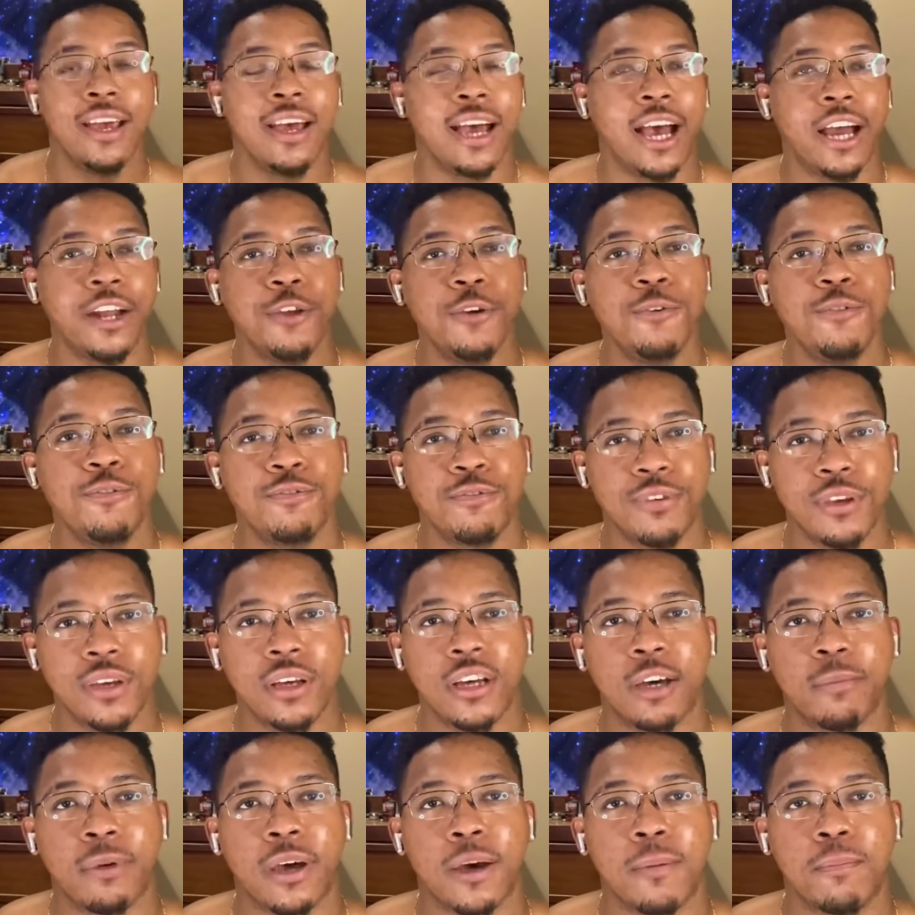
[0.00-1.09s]
How do you feel
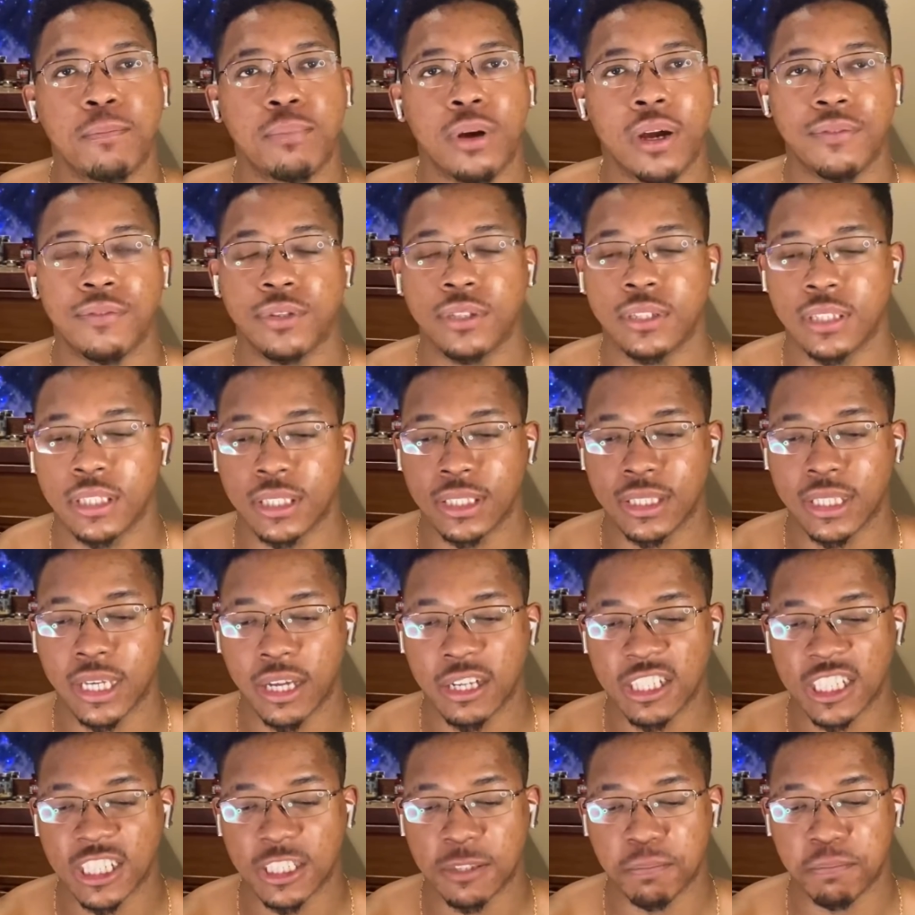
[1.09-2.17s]
about preferences
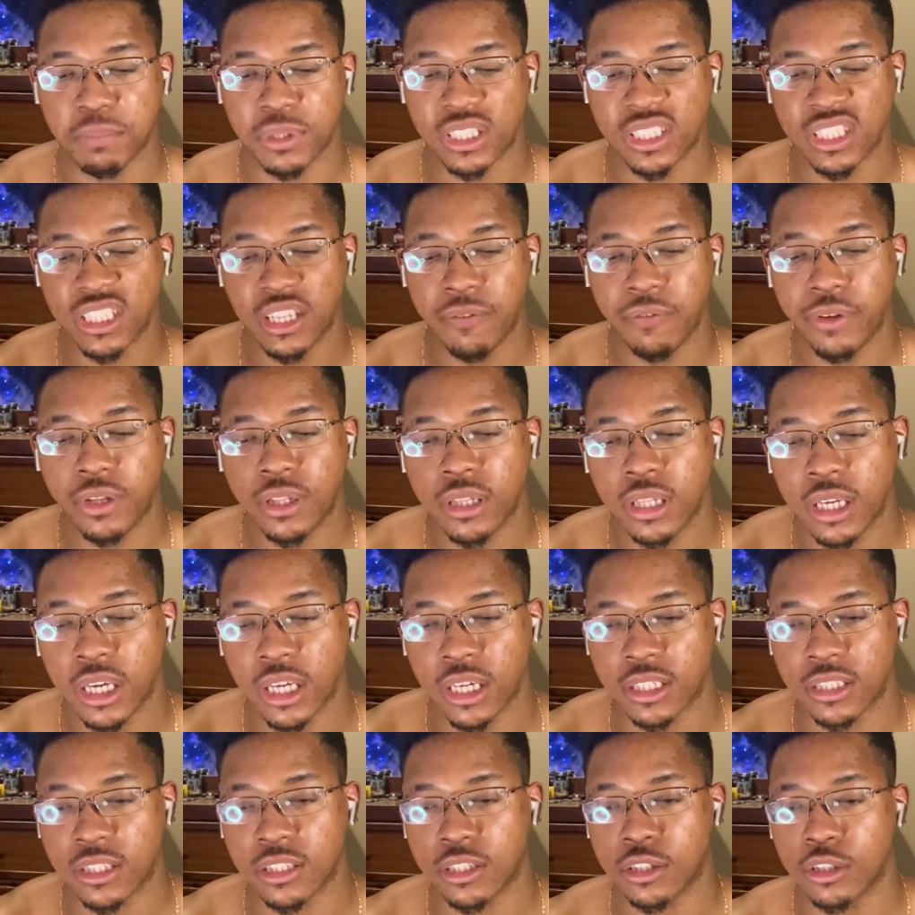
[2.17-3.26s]
that specifically
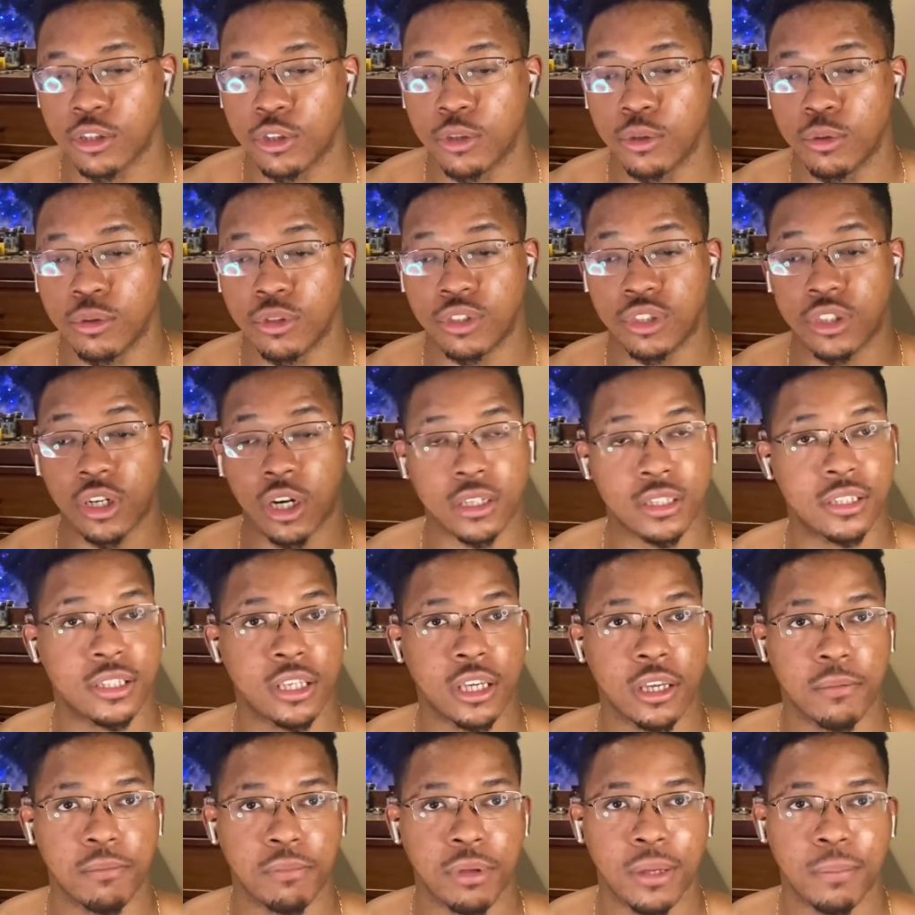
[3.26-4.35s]
exclude
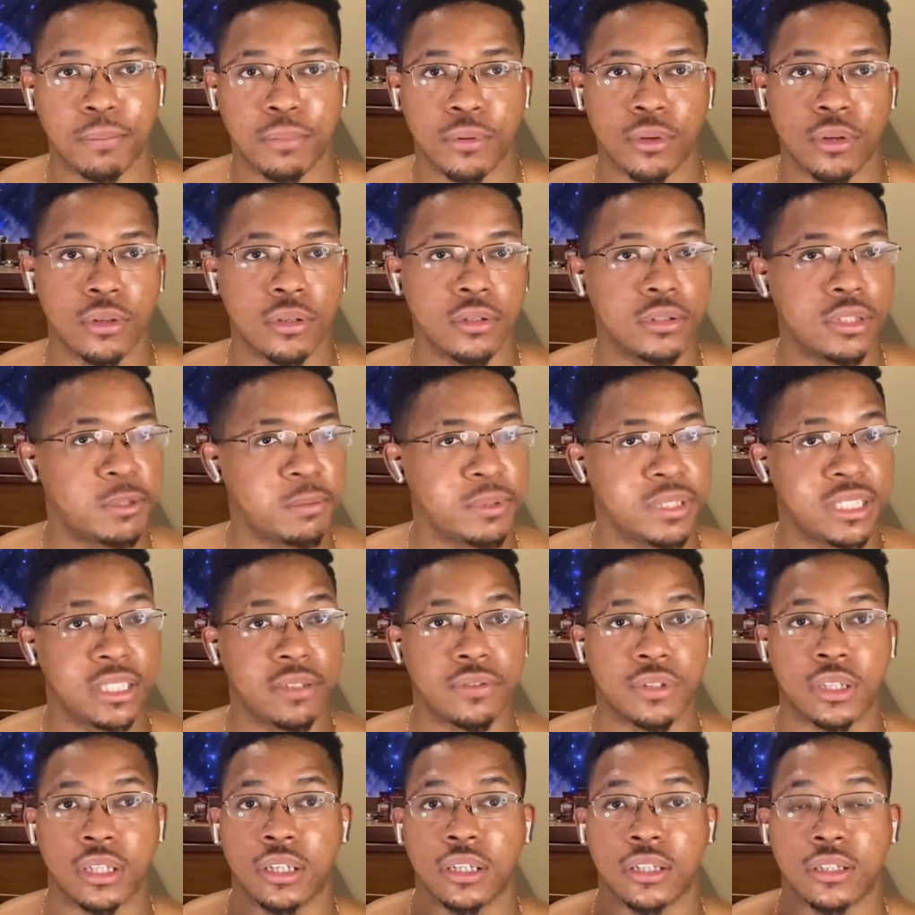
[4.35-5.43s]
dark-skinned people,
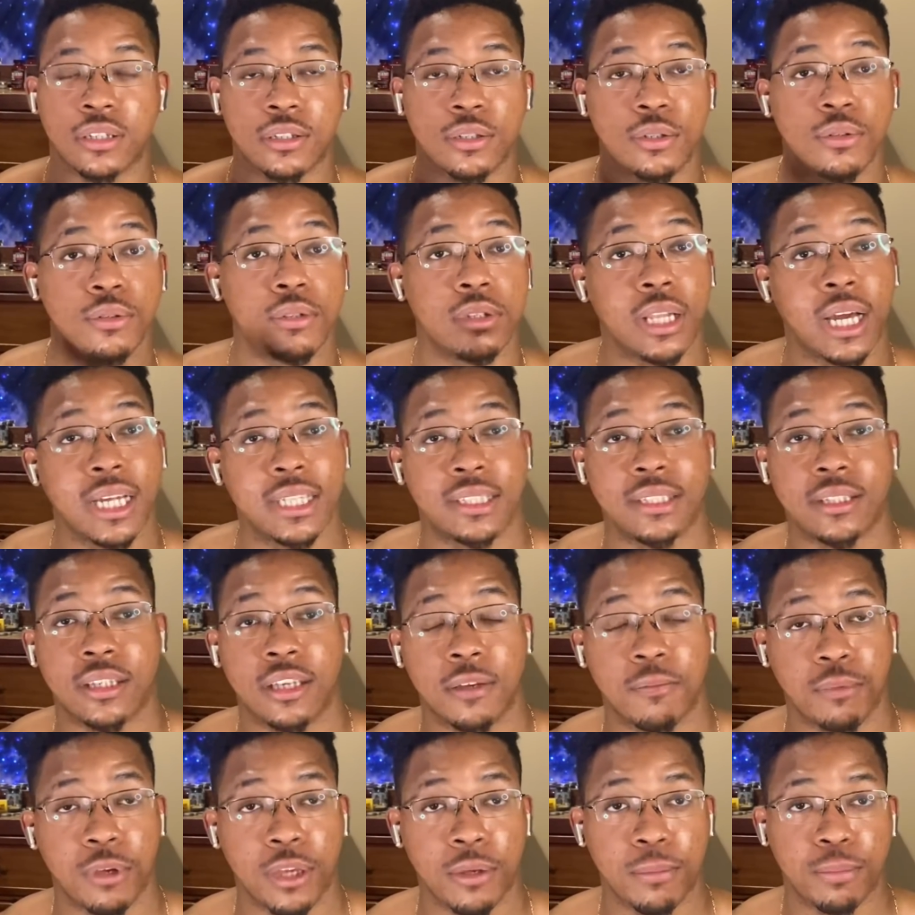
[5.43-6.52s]
specifically exclude
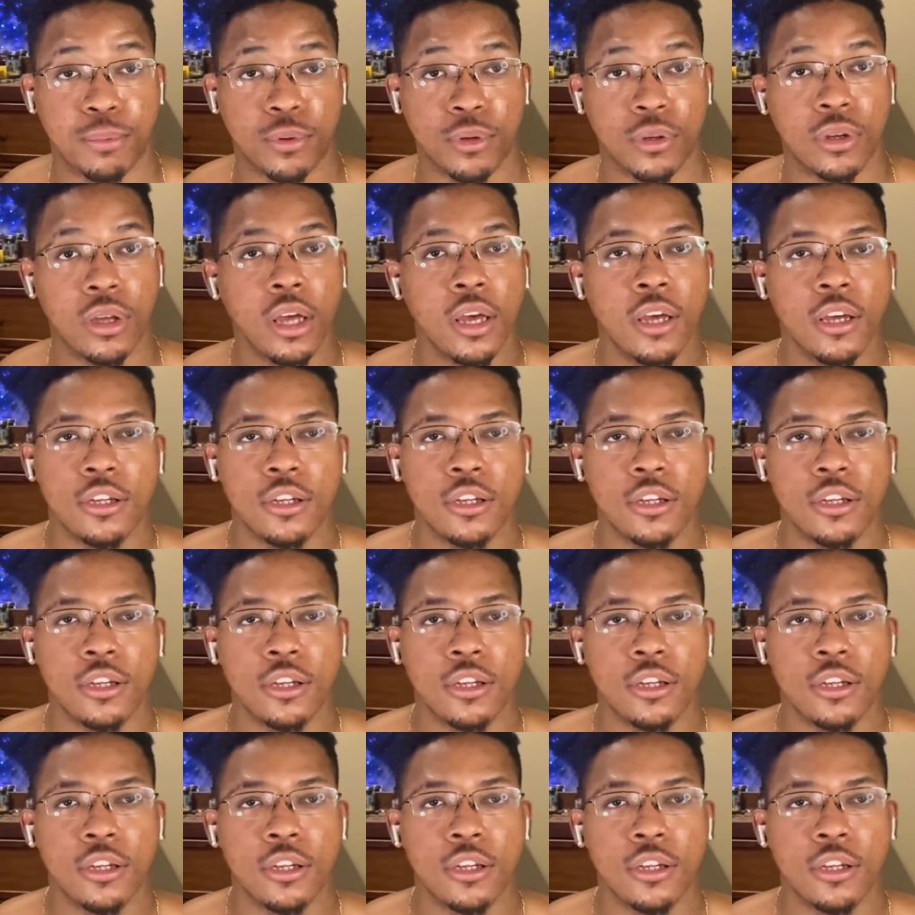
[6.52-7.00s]
light-skinned people?